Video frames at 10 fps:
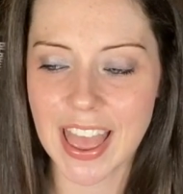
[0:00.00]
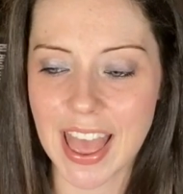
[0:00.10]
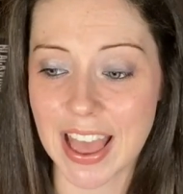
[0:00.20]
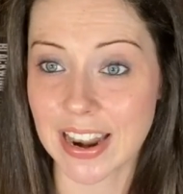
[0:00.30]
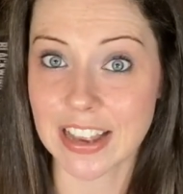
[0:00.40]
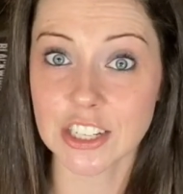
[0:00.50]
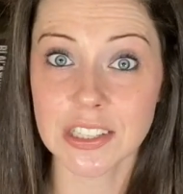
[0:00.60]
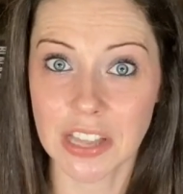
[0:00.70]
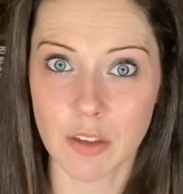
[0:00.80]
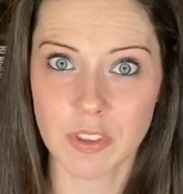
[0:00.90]
And I just
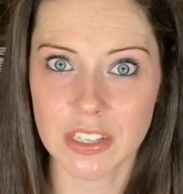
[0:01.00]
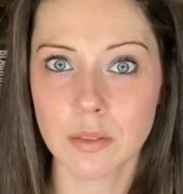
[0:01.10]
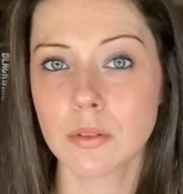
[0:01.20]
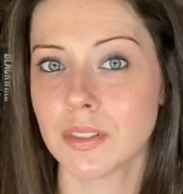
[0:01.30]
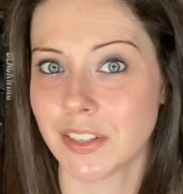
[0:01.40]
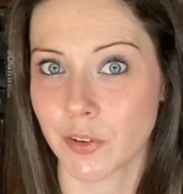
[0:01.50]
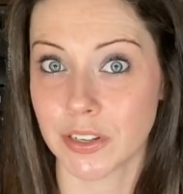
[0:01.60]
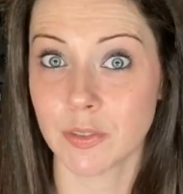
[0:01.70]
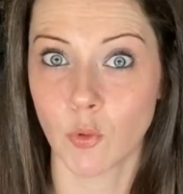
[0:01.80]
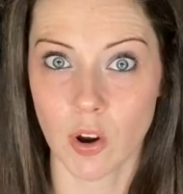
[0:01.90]
love this
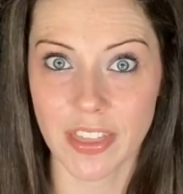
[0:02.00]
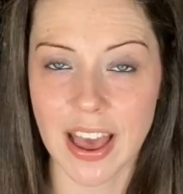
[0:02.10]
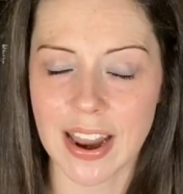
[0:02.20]
series for that.